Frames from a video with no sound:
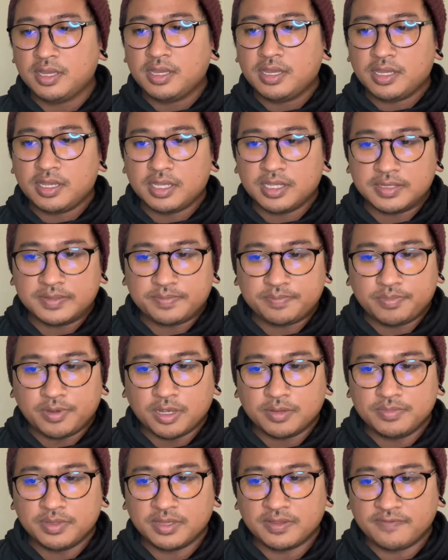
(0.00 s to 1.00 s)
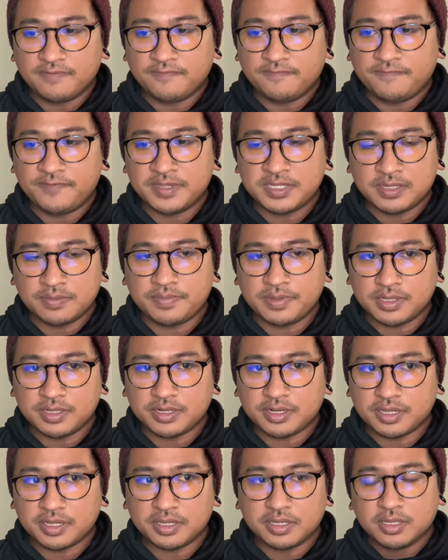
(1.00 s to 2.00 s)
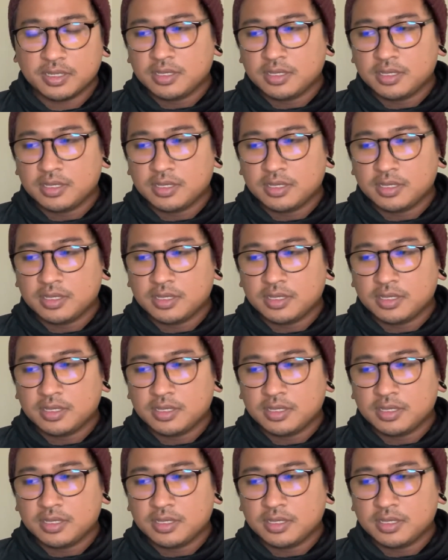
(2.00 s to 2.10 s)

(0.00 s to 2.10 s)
is public visibility.